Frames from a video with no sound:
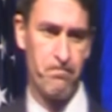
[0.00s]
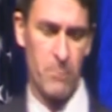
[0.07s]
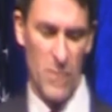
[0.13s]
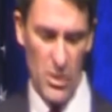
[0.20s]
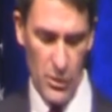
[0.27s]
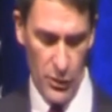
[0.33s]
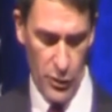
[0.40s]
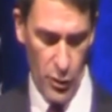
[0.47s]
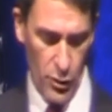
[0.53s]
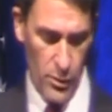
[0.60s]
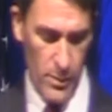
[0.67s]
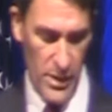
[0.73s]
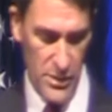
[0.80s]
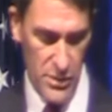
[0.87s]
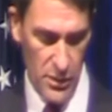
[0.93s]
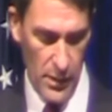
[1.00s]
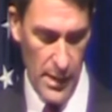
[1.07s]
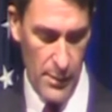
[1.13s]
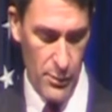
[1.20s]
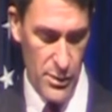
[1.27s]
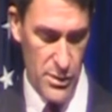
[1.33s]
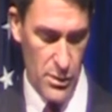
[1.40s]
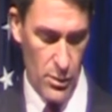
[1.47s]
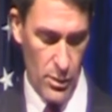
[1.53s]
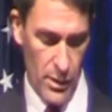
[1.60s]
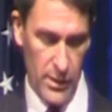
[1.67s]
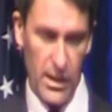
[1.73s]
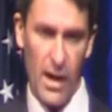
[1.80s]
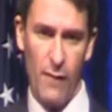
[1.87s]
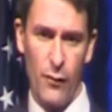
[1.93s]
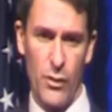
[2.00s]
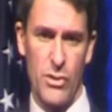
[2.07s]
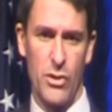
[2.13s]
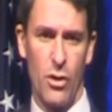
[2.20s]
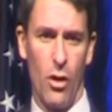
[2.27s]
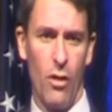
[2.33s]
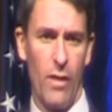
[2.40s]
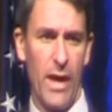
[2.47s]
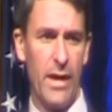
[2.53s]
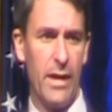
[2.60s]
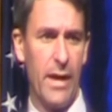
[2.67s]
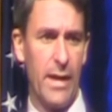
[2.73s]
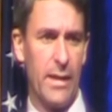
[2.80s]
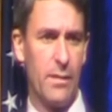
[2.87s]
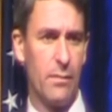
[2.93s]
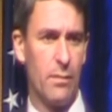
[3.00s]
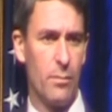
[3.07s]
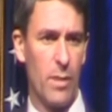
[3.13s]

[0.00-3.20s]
didn't occur to me till I was on a conference call that night,